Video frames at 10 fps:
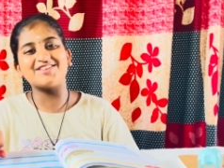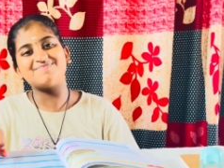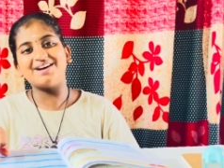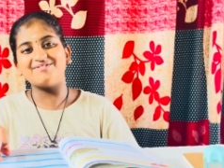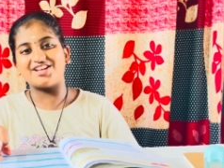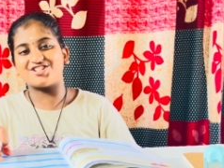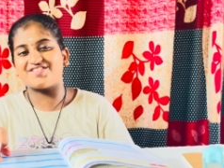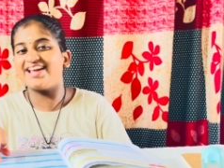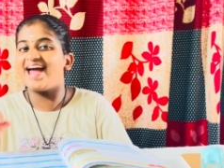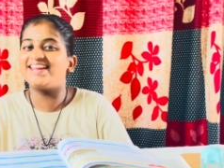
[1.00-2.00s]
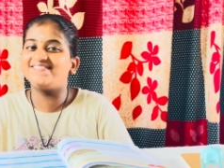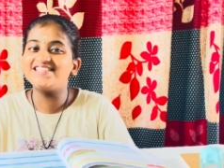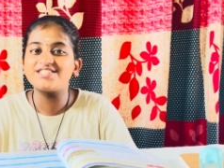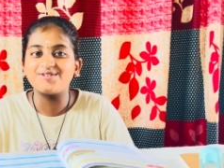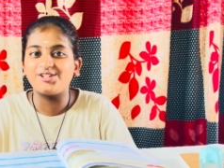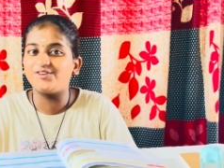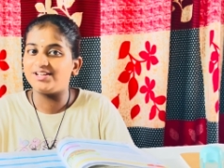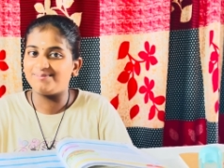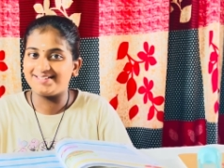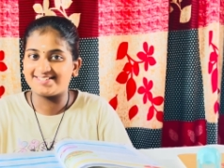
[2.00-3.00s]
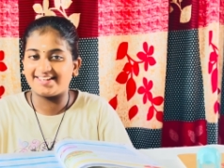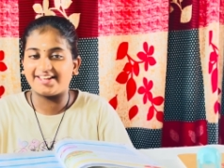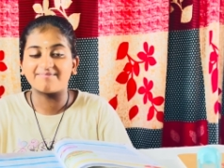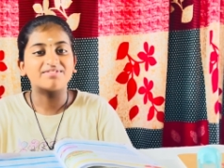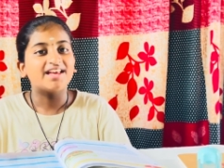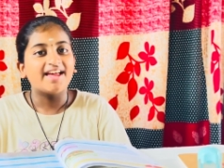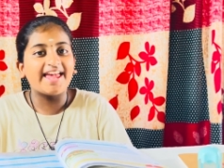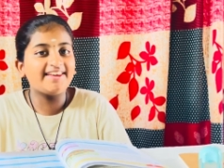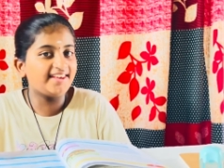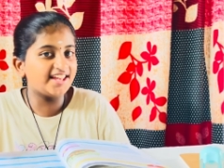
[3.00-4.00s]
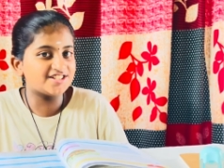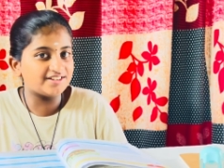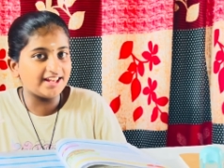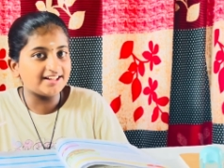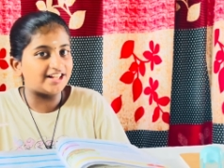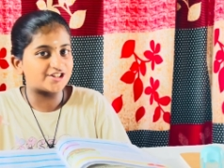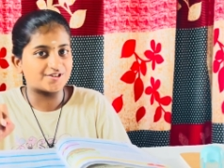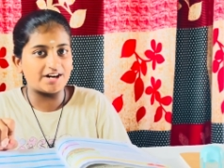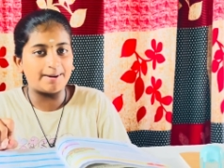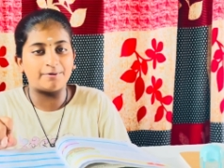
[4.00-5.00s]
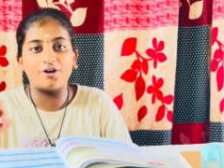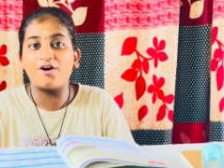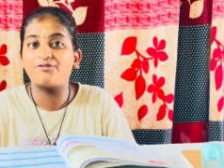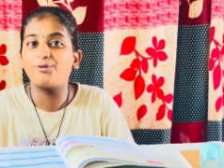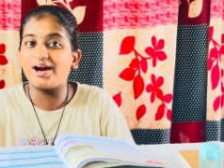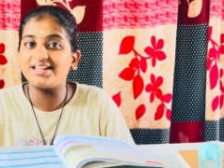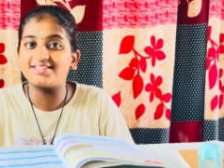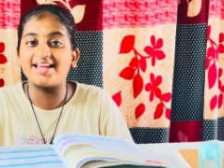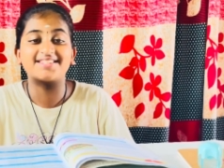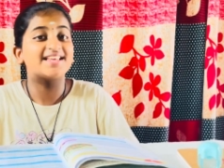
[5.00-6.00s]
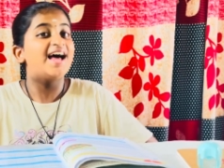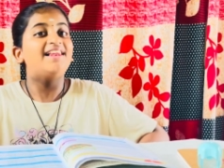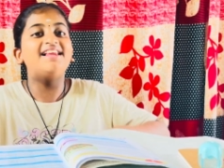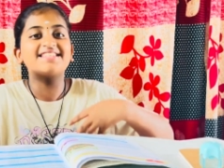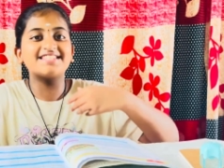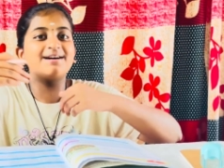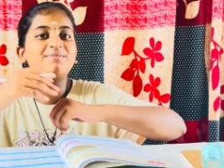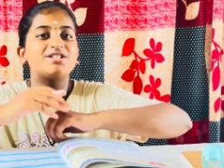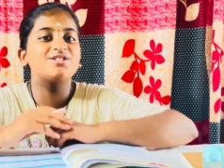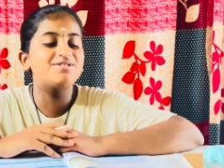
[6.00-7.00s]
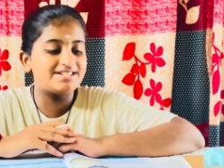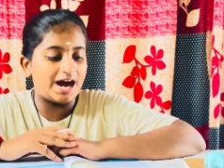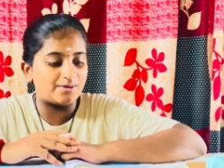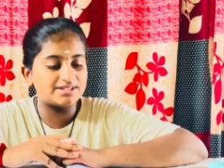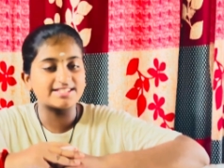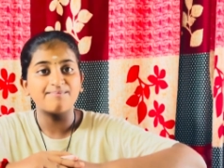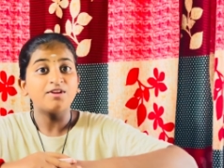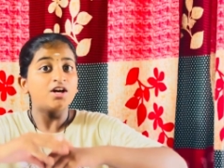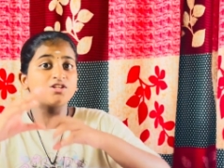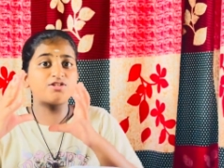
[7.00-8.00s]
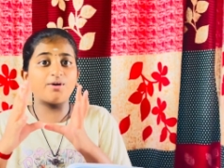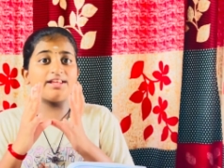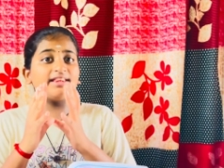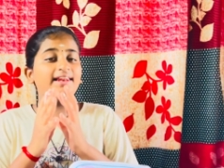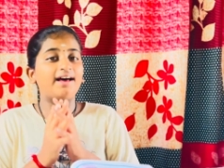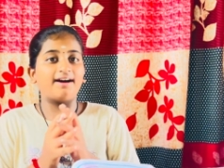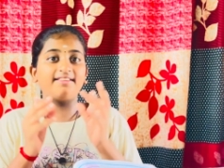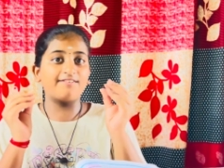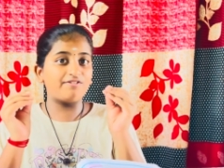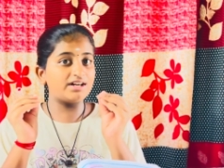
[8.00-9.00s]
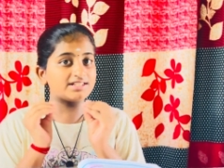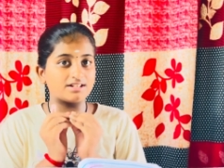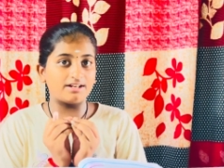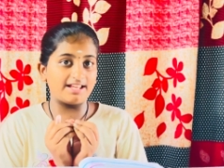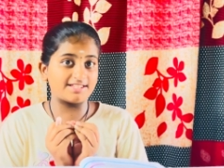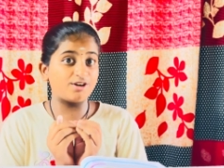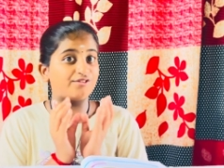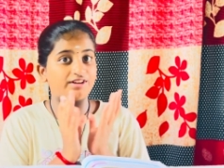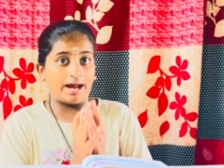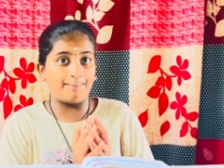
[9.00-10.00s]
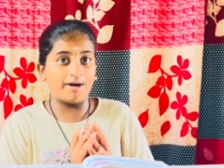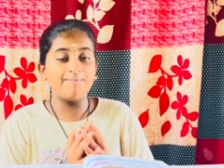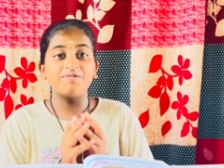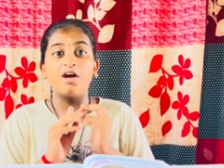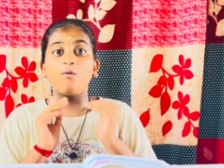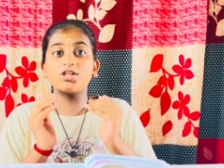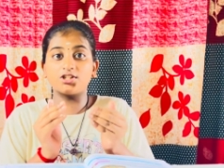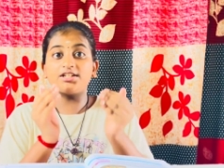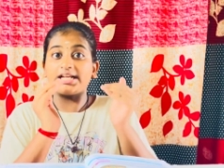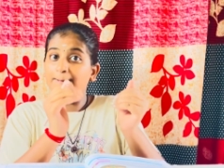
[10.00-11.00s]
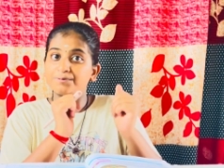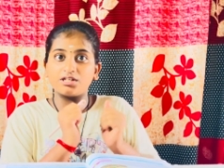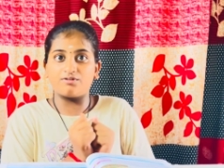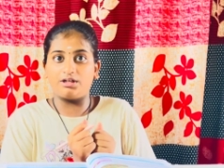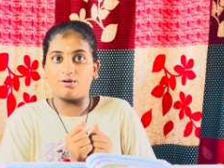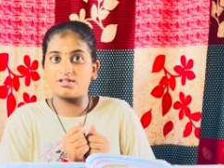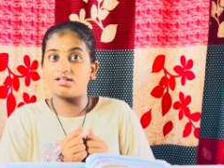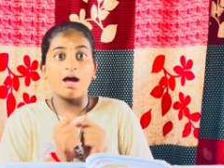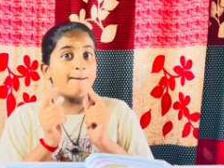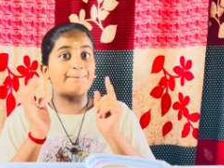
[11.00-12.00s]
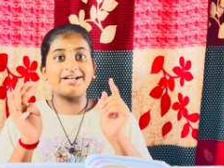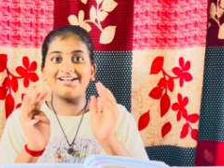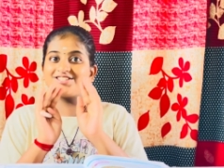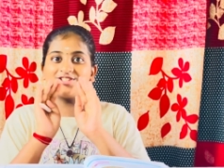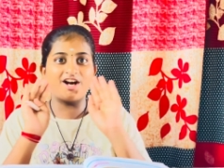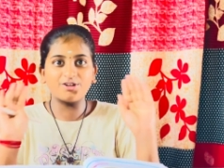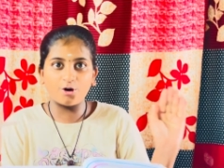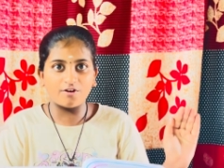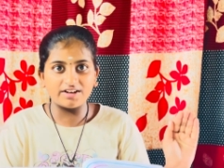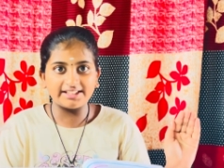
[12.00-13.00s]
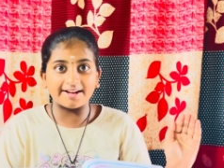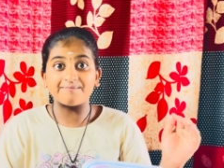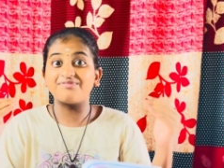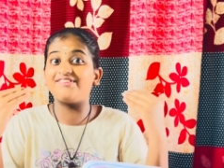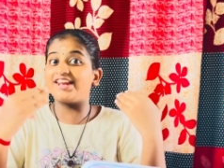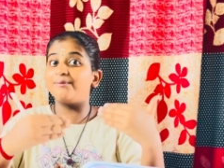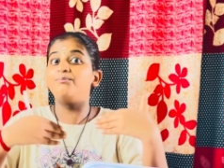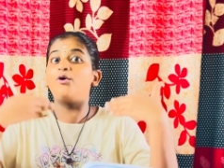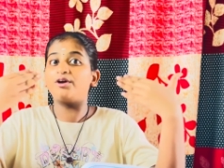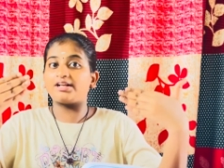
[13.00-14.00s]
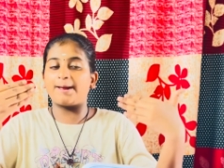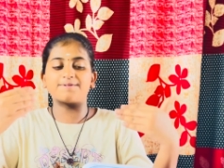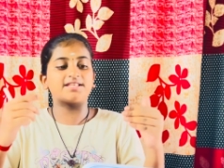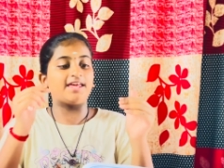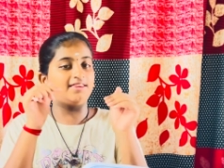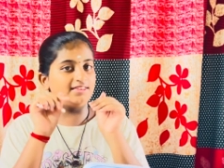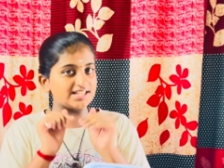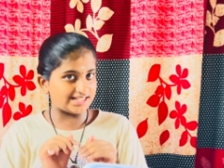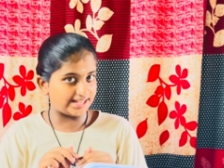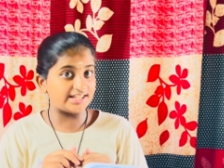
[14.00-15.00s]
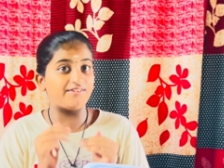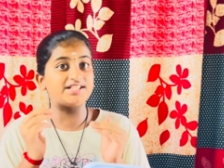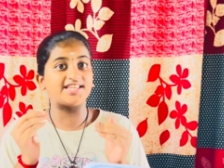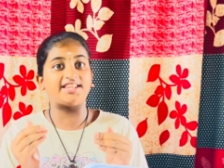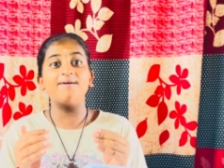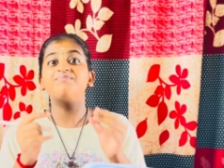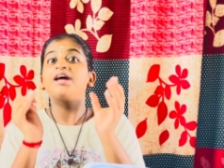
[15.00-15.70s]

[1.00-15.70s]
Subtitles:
Bhavyashree, and in this video we'll be saying Engaging English Grammar of Grade 6, Lesson number 2, Nouns. So in the first lesson of grammar, we saw the types of nouns, but it is not over there. There are more types. In this lesson, we'll see the